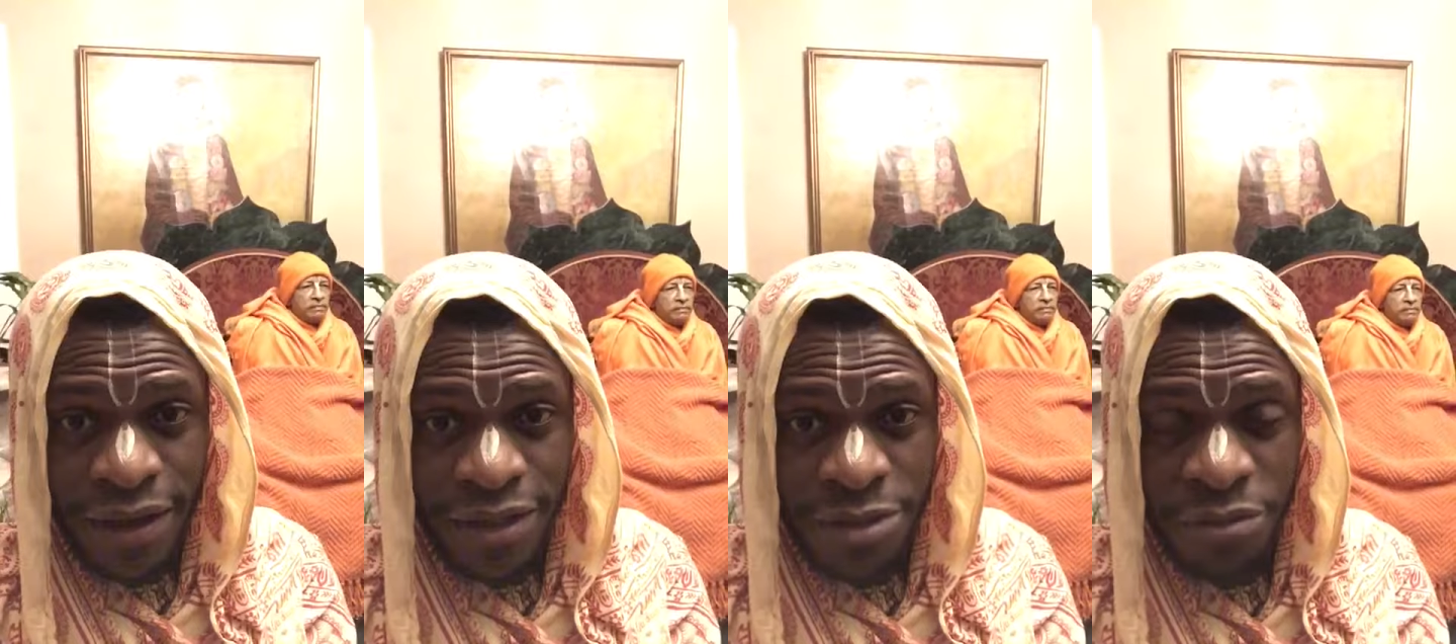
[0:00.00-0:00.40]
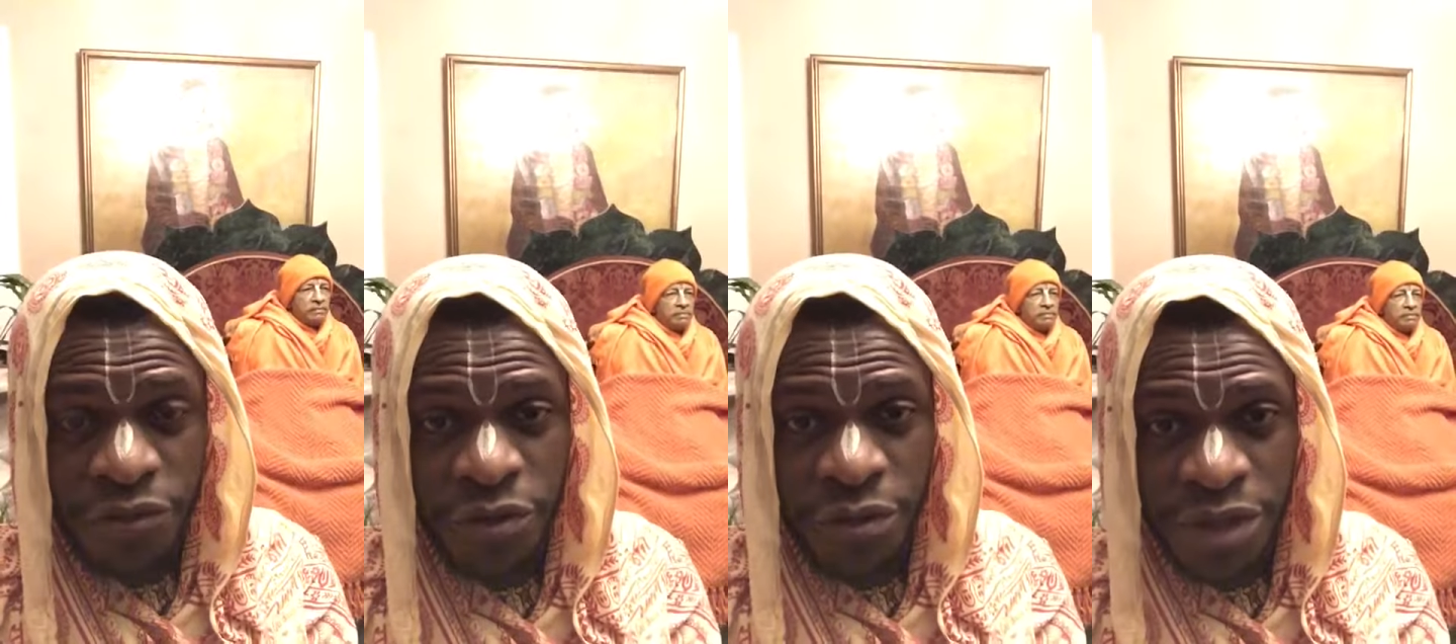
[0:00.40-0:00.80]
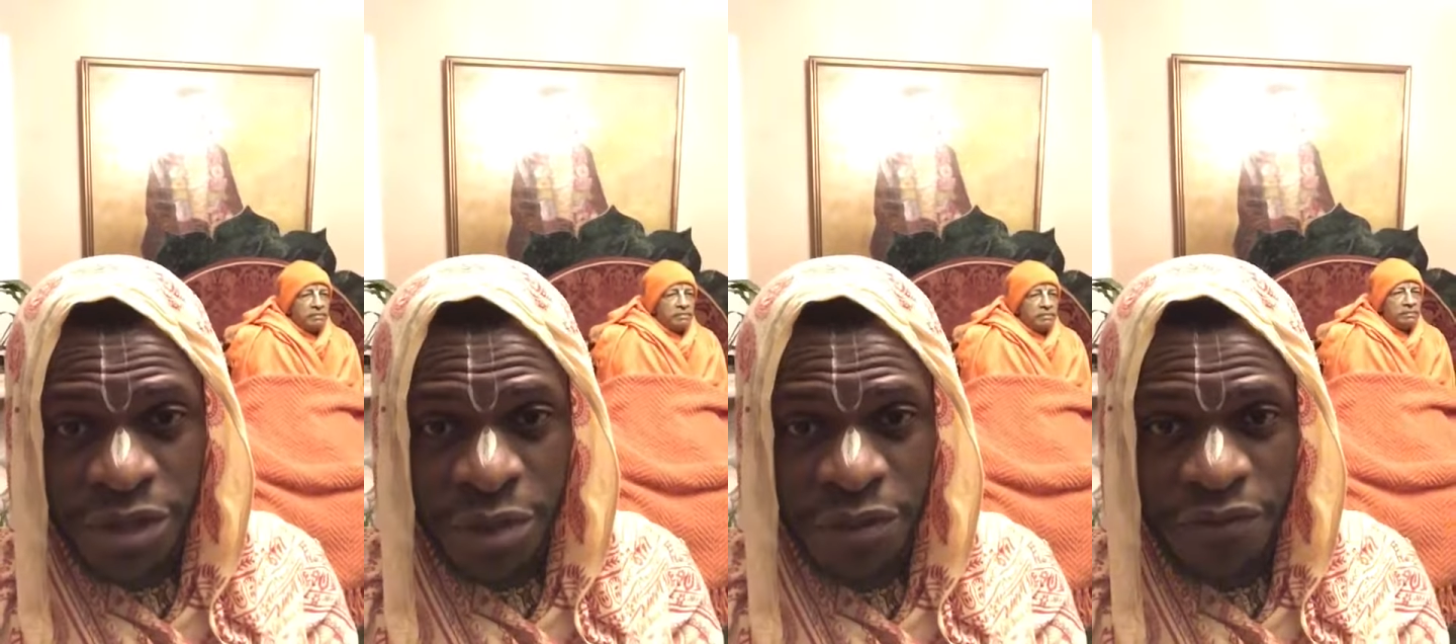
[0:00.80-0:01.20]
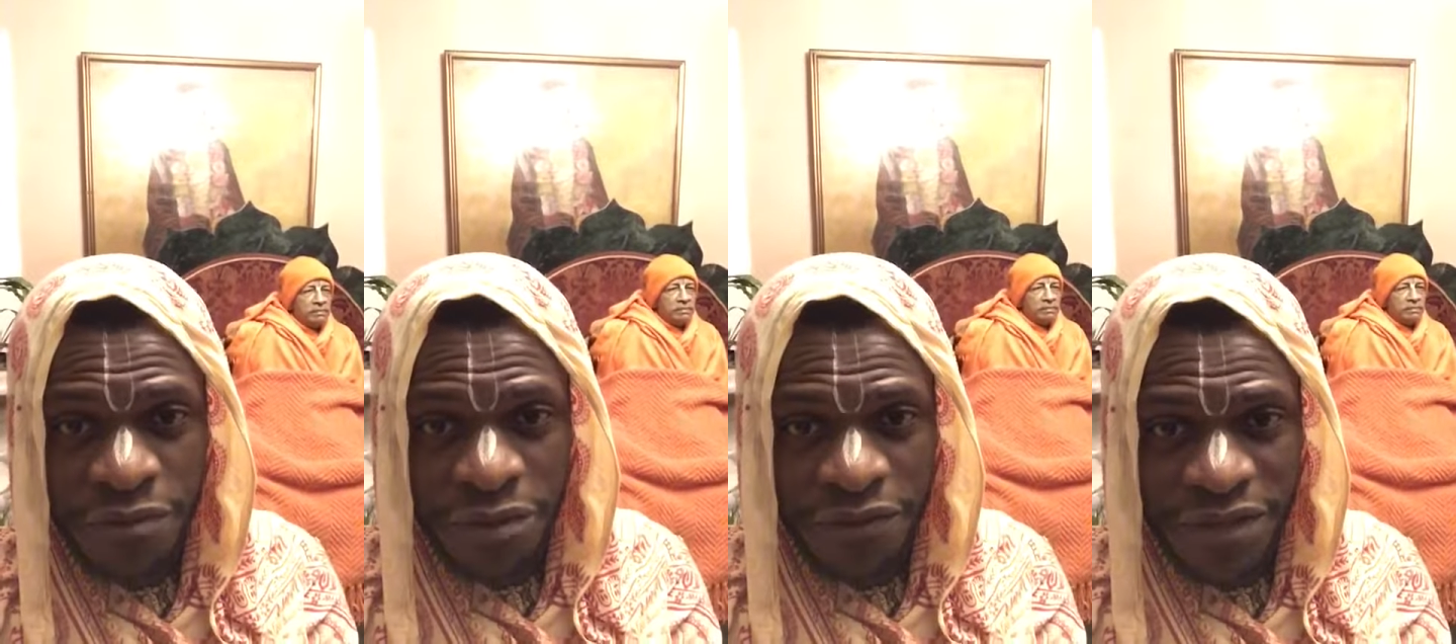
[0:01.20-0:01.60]
Some of you might know me
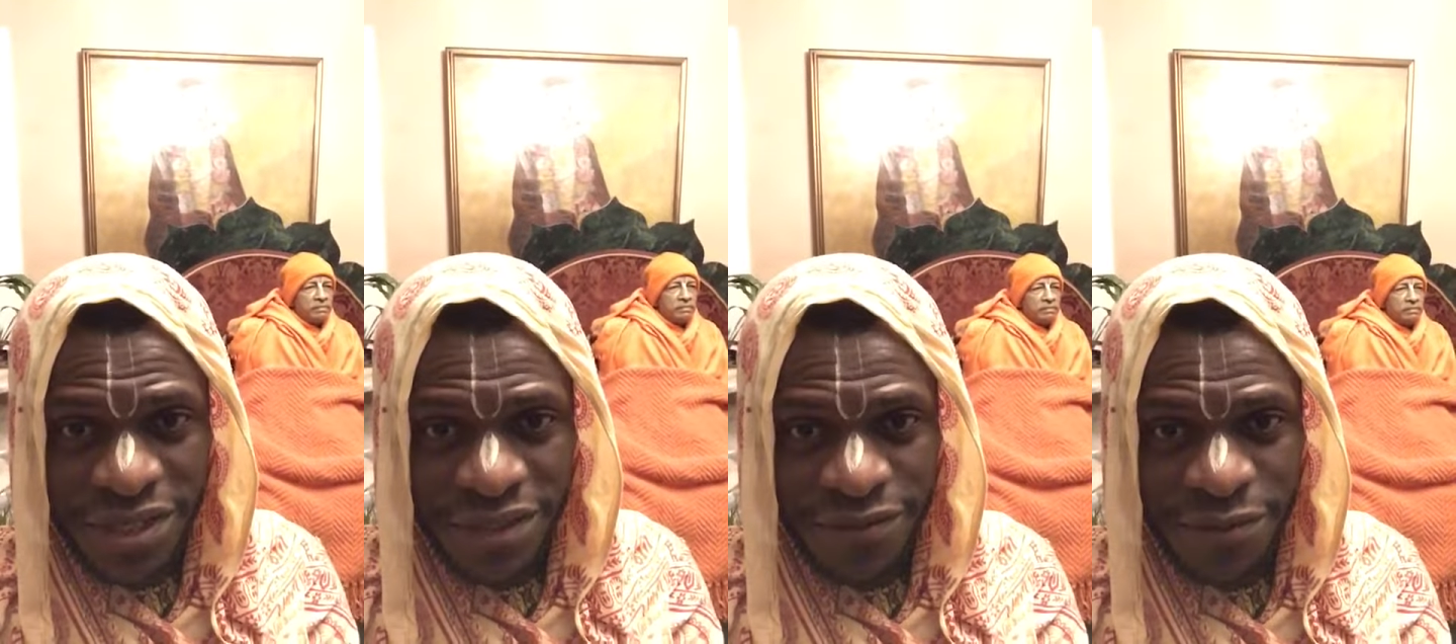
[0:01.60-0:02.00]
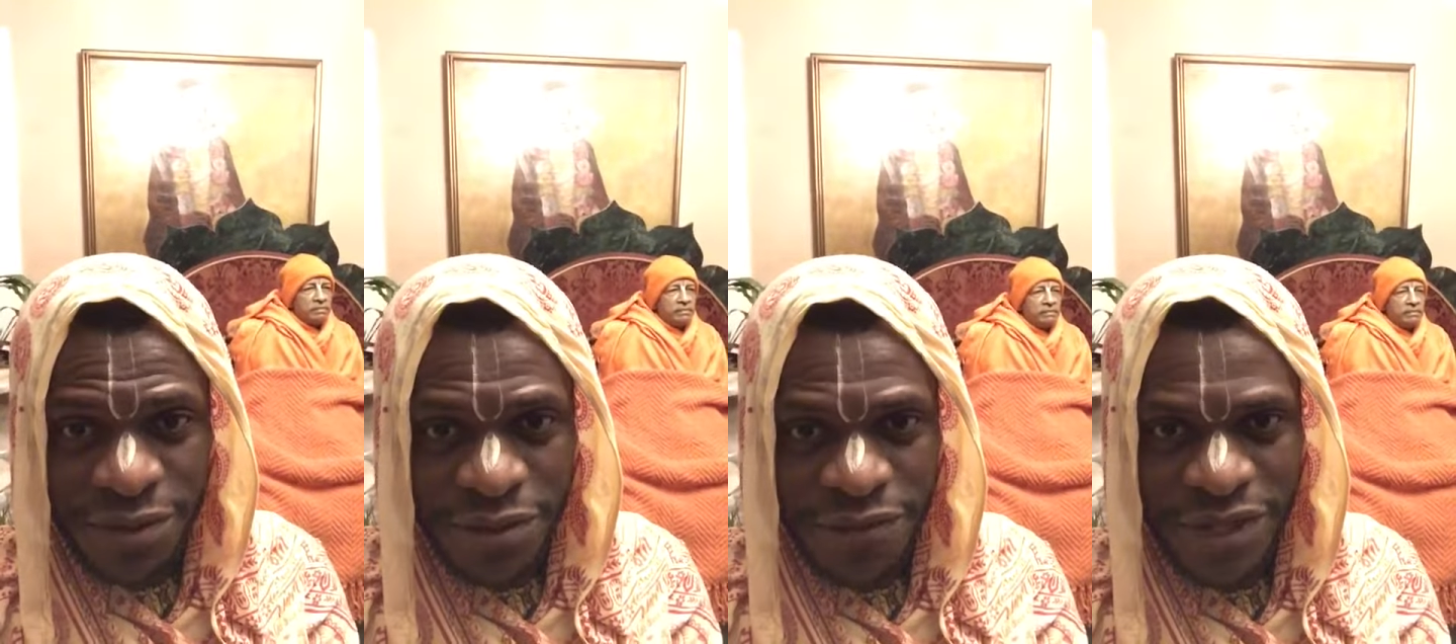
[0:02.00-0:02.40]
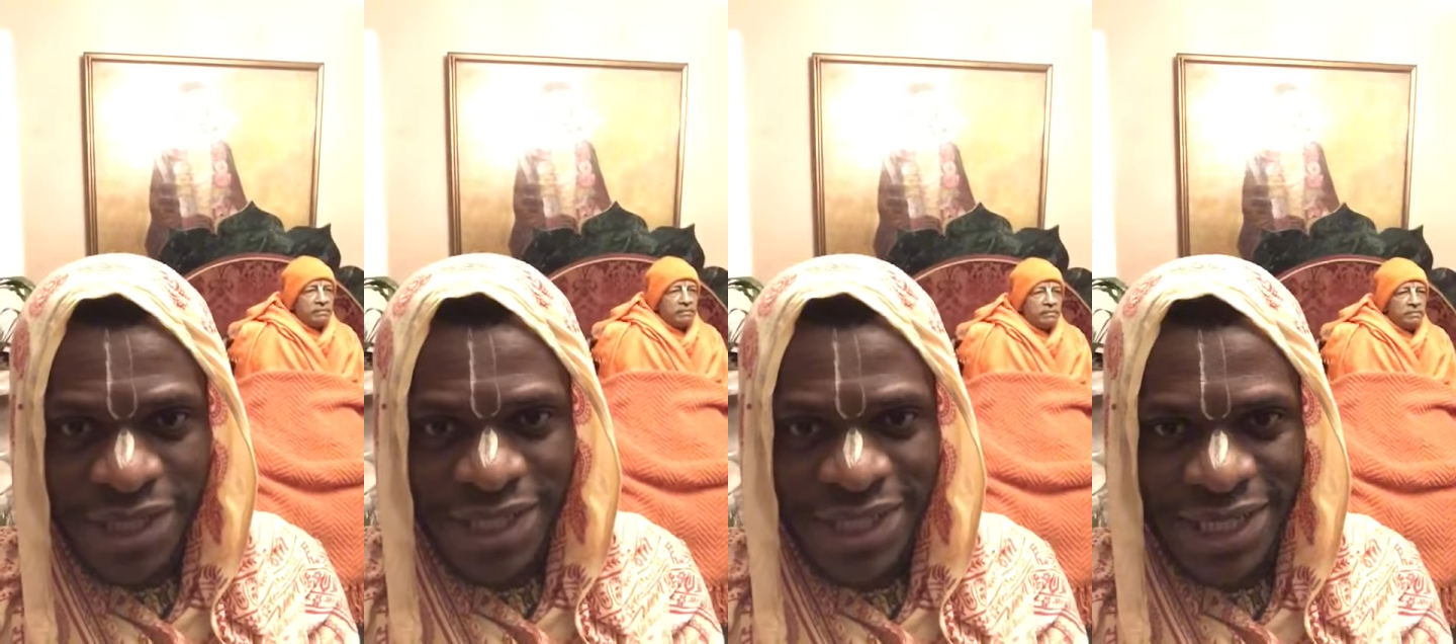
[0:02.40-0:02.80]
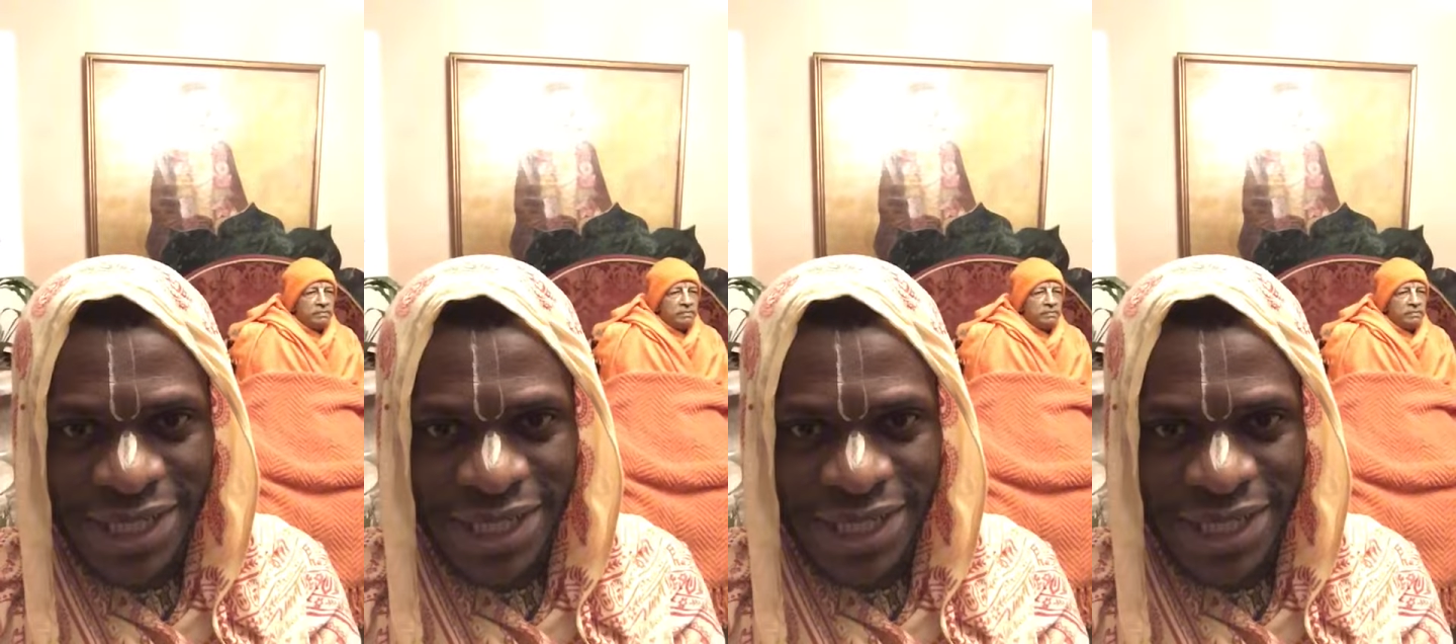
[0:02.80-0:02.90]
from my visit from Slovenia,